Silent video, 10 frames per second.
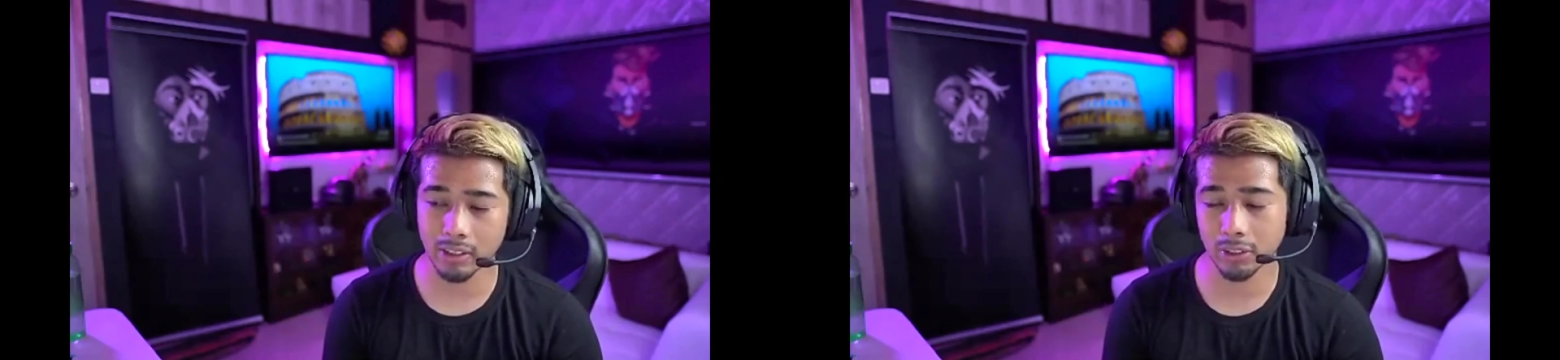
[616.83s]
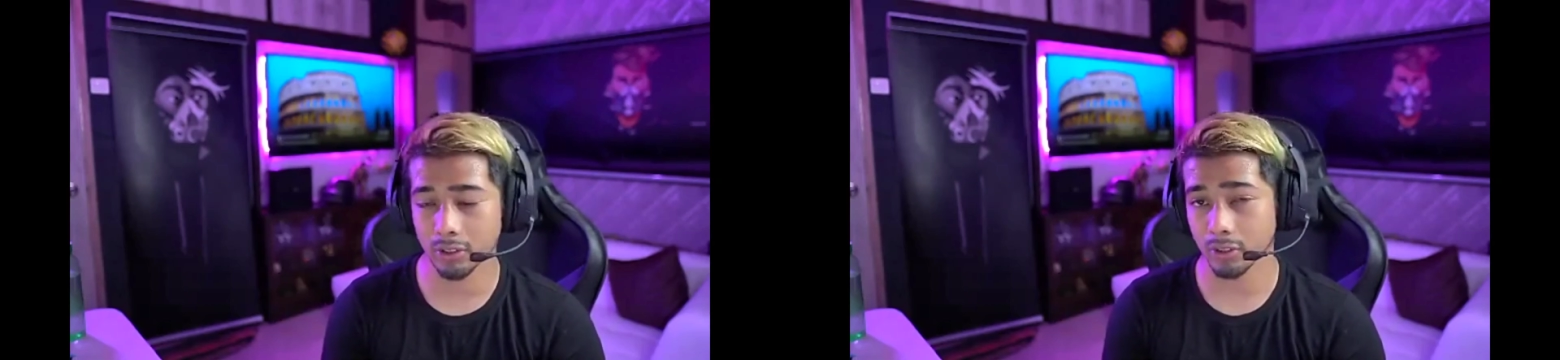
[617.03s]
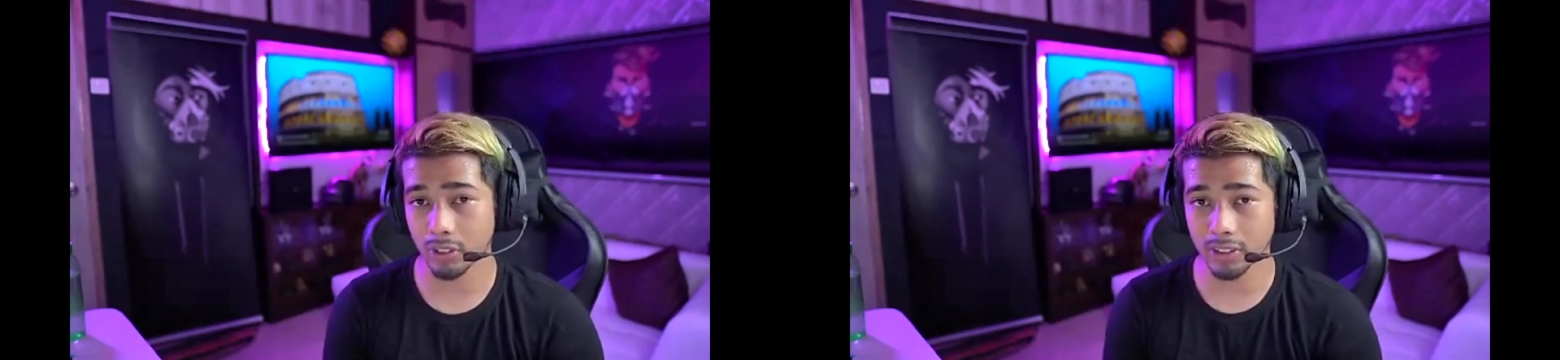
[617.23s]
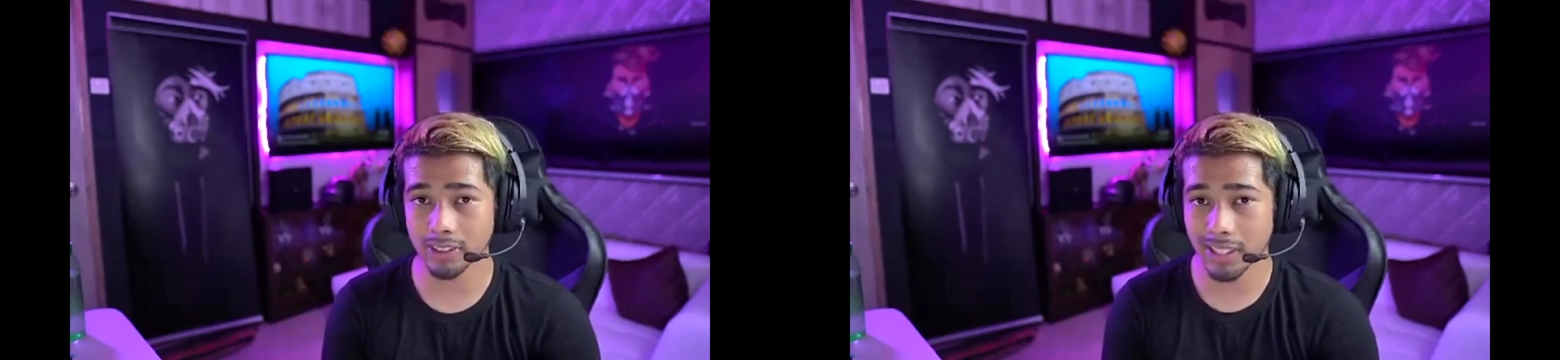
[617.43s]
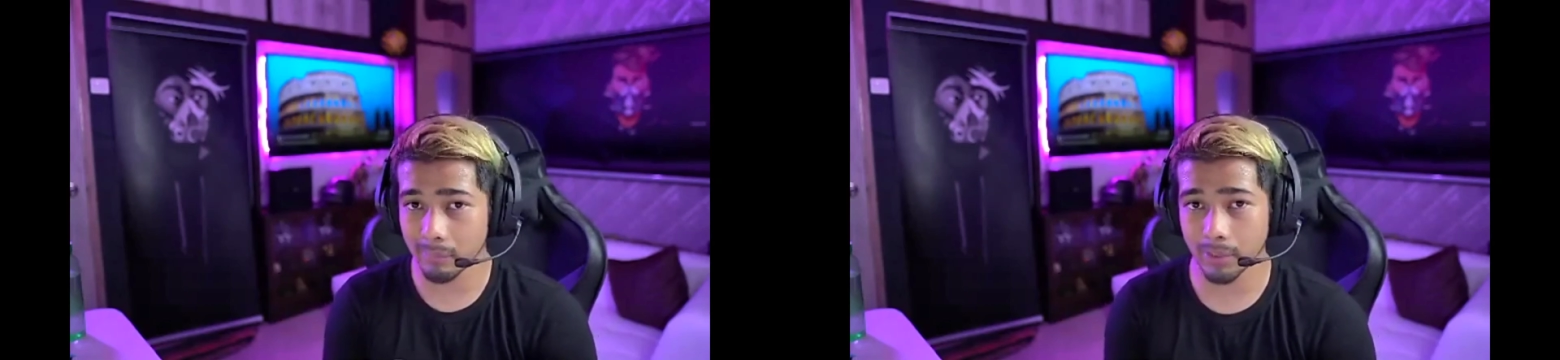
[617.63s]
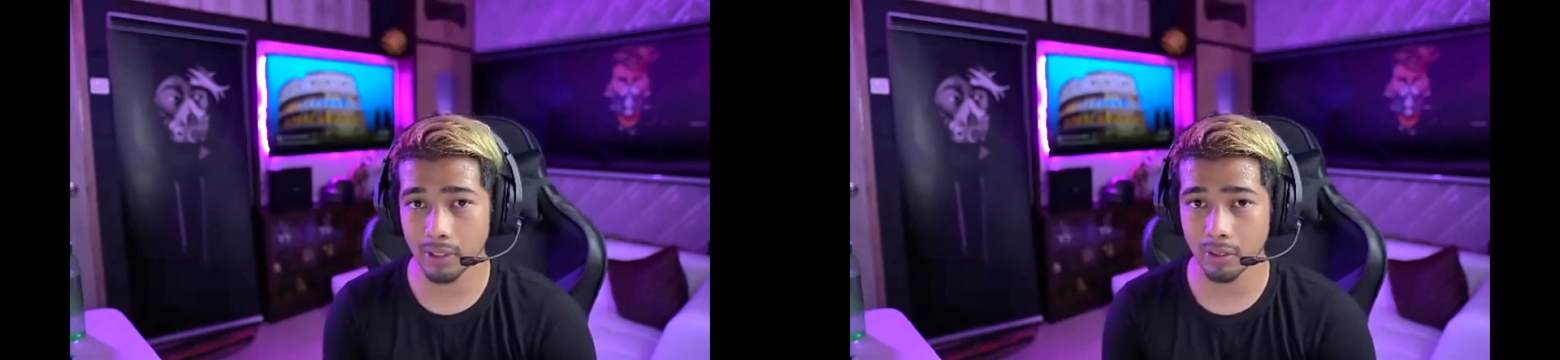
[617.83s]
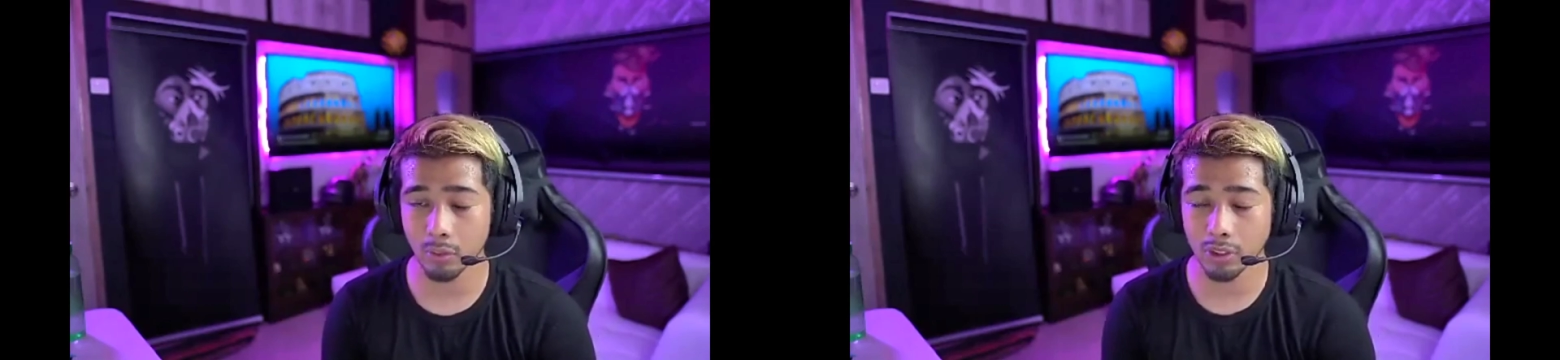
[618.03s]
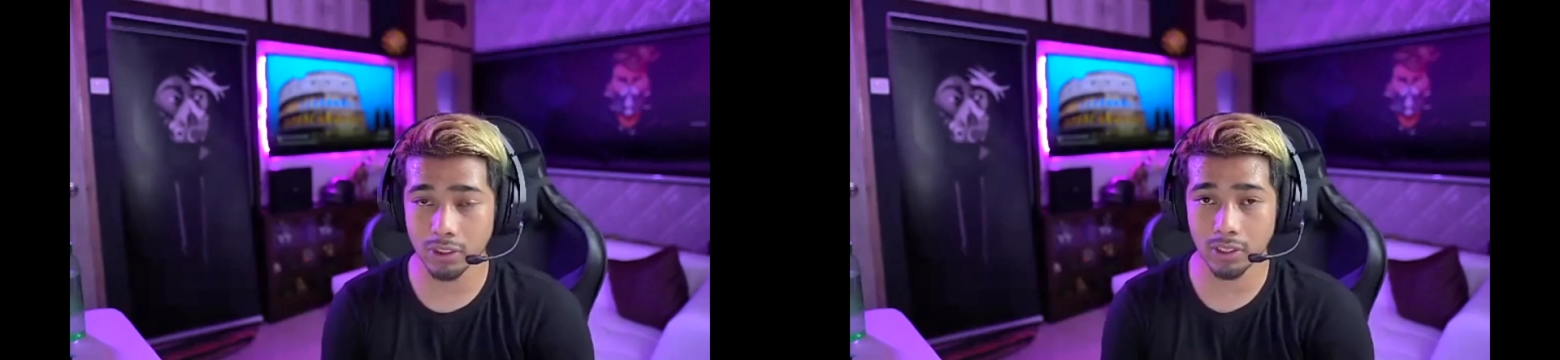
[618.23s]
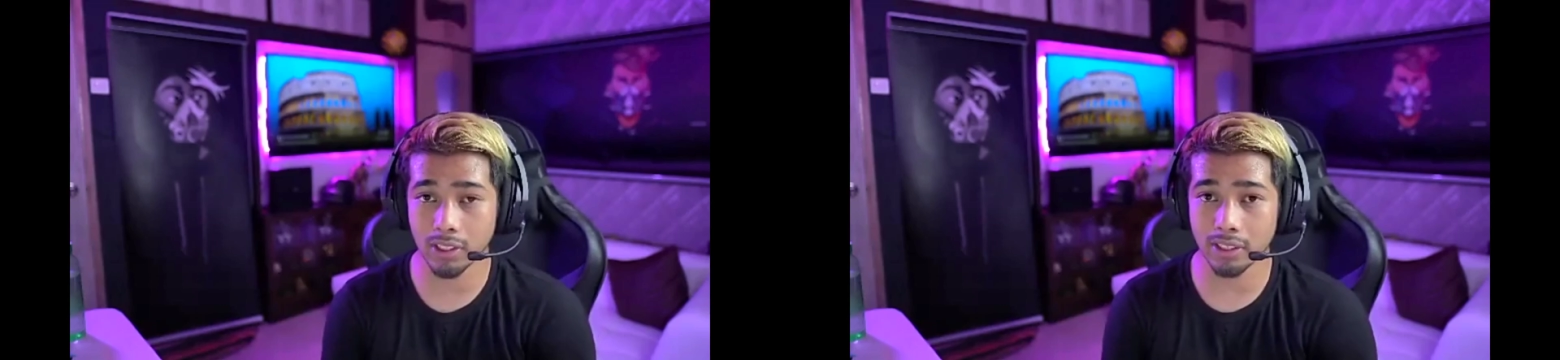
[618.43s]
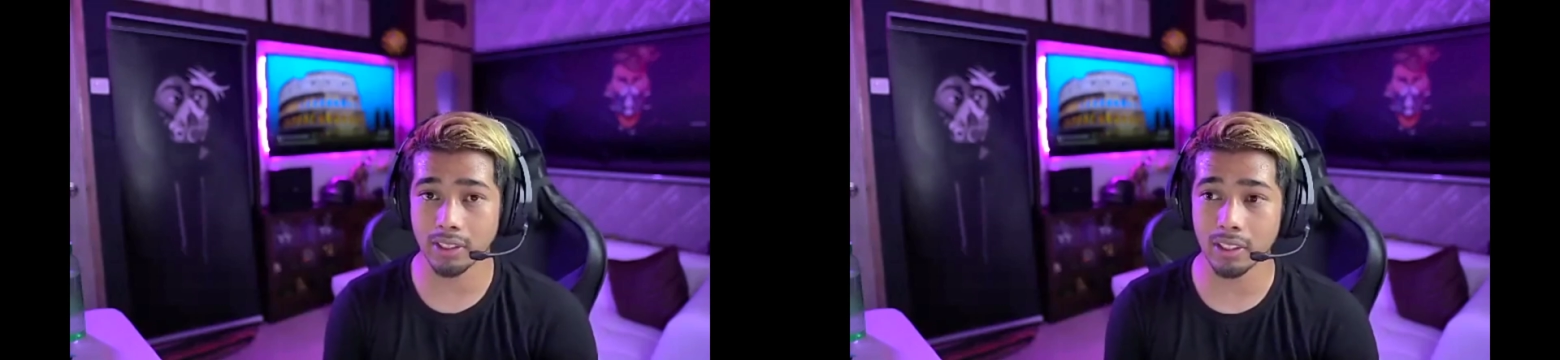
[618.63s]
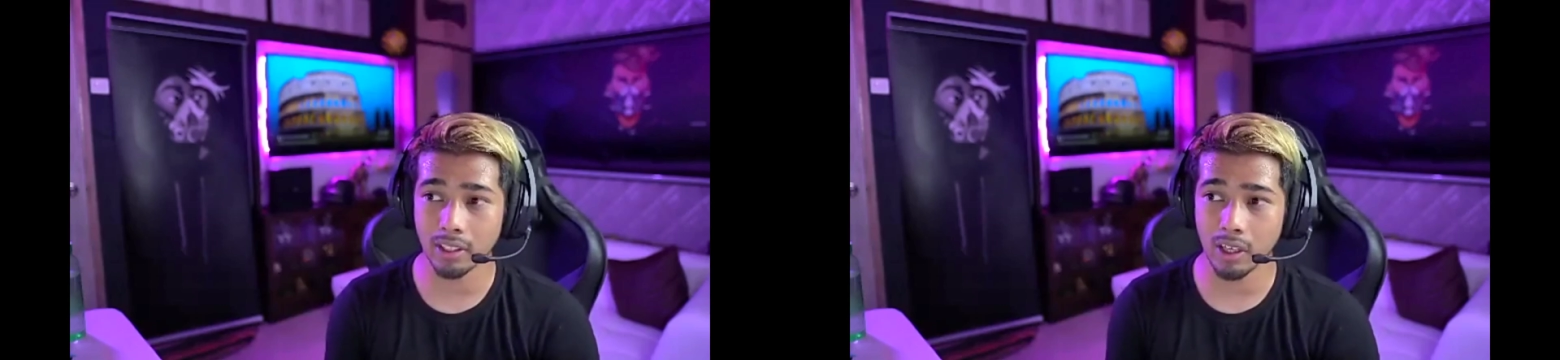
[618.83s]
"You're just gaming. What's your career?